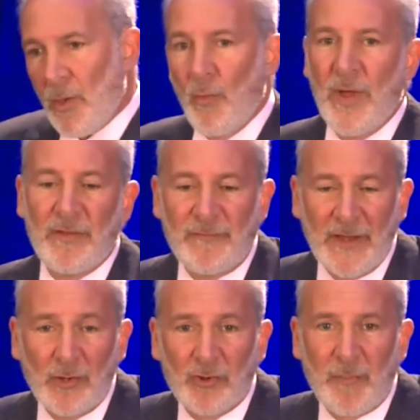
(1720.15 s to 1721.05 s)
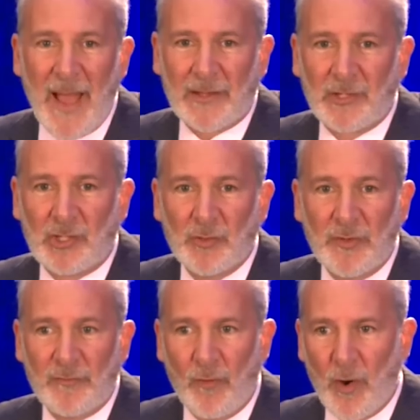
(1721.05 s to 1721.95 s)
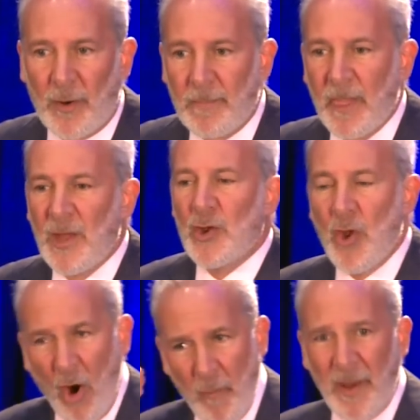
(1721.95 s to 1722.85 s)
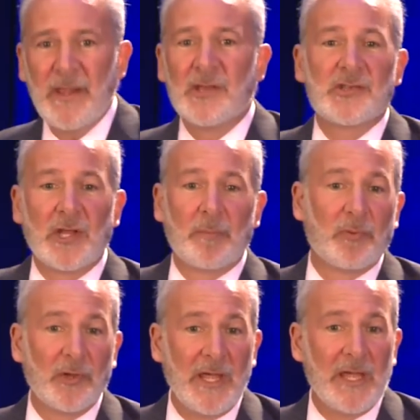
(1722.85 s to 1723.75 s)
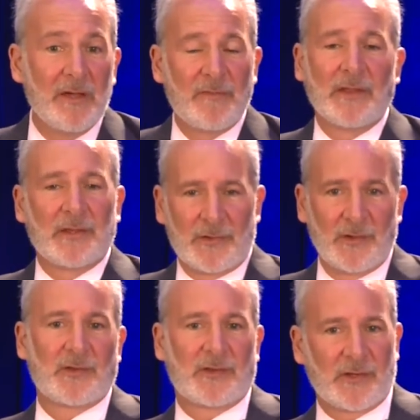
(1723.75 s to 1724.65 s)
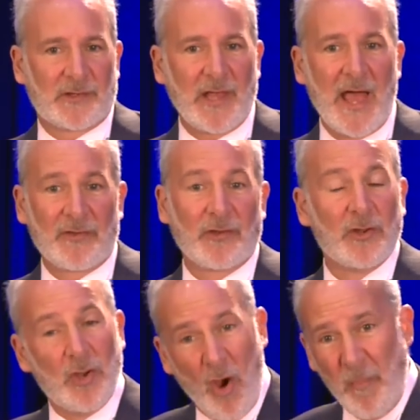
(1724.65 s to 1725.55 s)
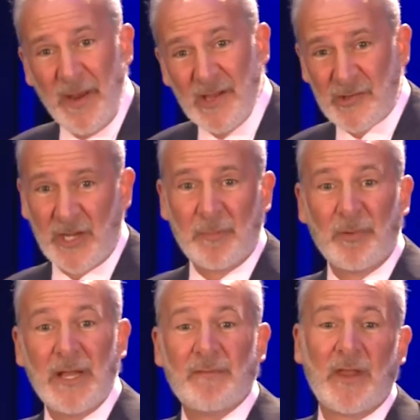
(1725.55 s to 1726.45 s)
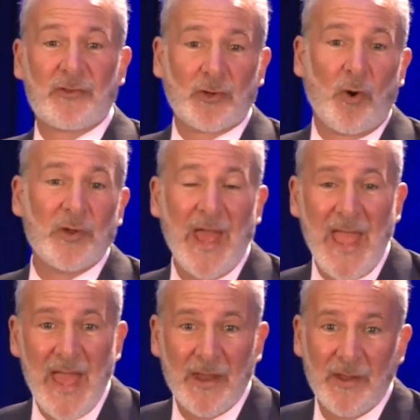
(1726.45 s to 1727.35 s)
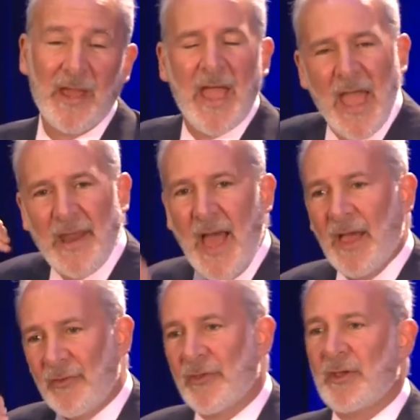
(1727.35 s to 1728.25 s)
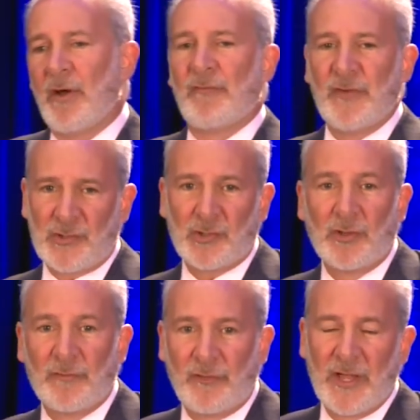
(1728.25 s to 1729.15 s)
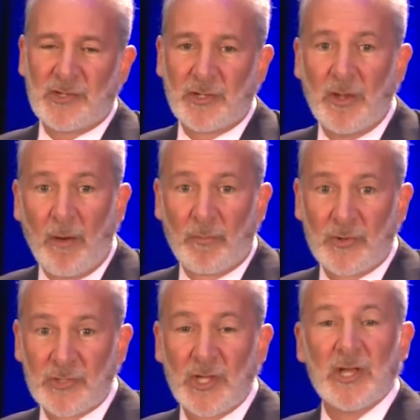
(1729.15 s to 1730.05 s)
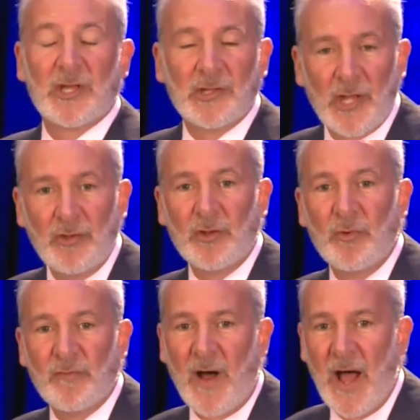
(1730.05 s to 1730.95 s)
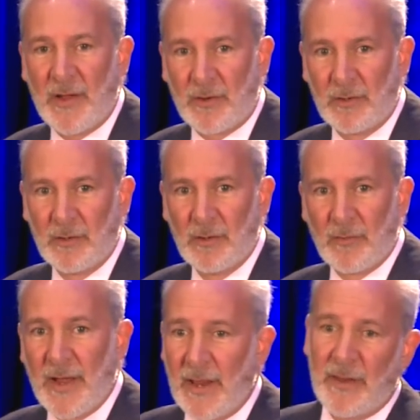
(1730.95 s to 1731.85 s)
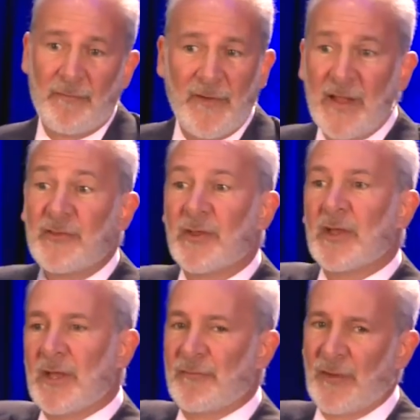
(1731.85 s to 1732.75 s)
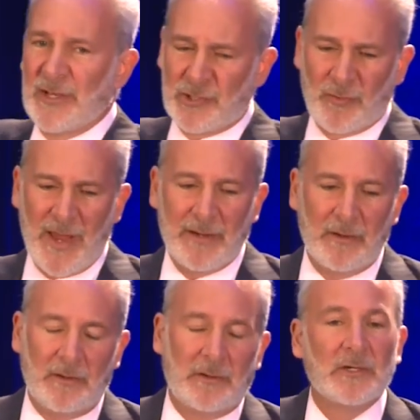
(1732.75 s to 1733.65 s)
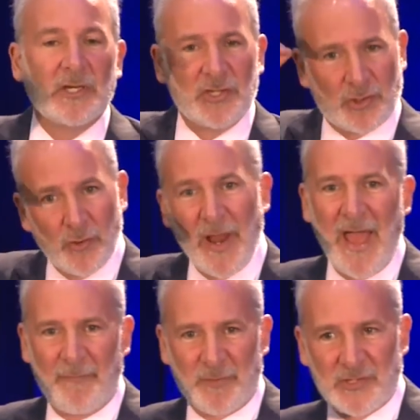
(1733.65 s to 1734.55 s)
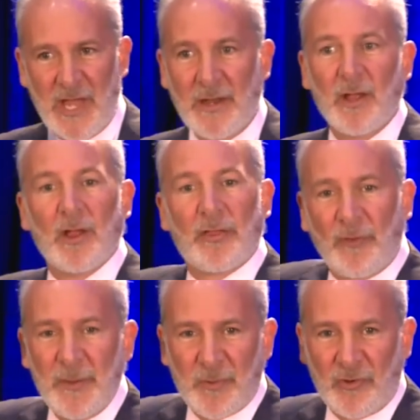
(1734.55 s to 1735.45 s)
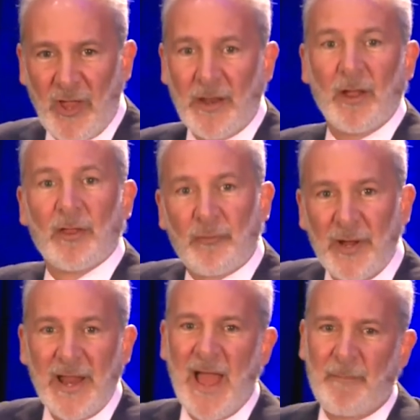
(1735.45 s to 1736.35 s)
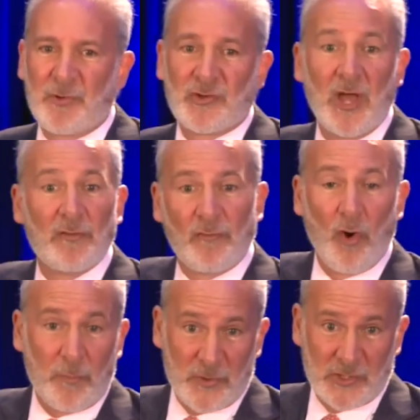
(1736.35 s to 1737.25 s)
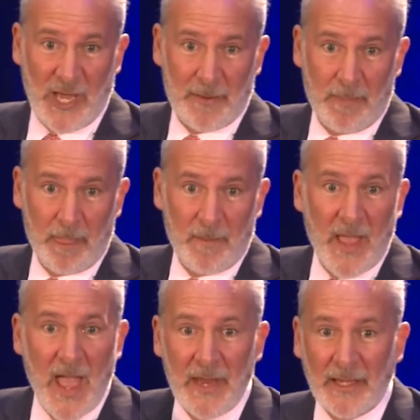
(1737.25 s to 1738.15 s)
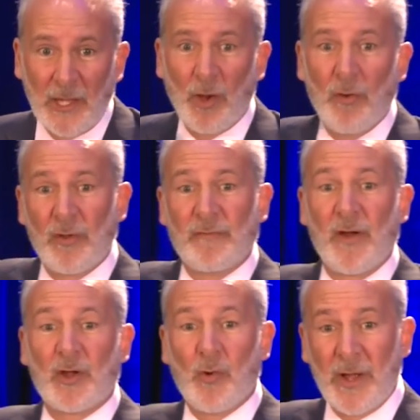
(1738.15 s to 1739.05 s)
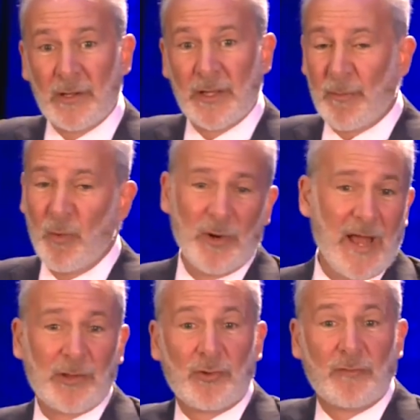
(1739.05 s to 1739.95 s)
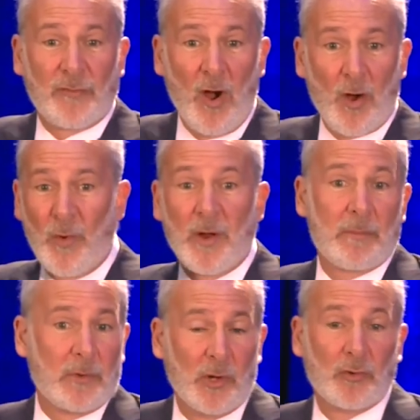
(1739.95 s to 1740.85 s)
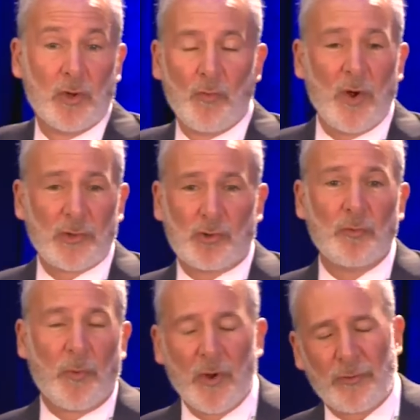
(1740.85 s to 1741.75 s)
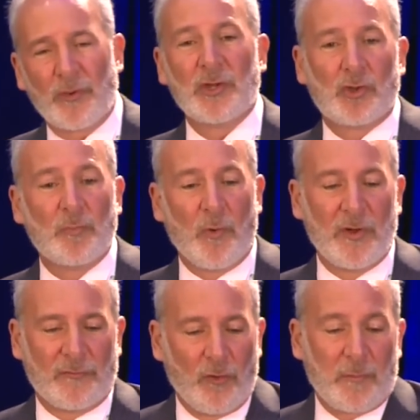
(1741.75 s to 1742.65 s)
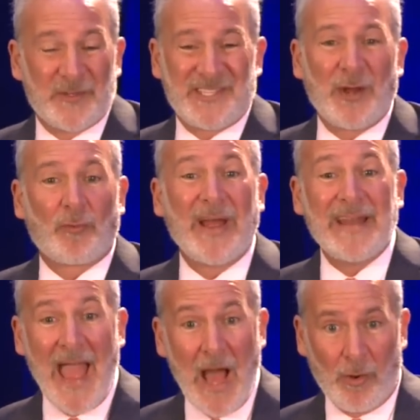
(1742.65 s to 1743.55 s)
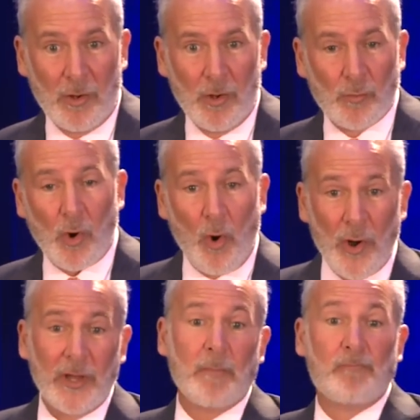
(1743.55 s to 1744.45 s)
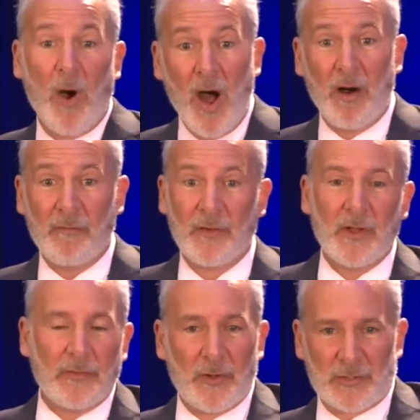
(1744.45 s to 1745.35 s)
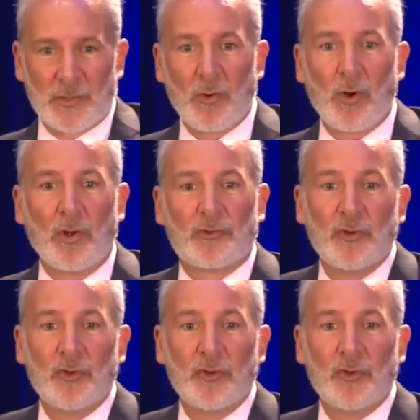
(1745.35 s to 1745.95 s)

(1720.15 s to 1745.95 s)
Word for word: when the Fed goes back to QE4, nobody is going to believe that this is a success. Nobody is going to believe that it's going to end. And as the official inflation numbers continue to move higher, right, and the Fed's inflation rate is 2.5%, 3%, 3.5%, 4%, and it can go there very quickly. I mean, we're not too far. We're, you know, we're at 2.3, 2.4% right now. We're already above their so-called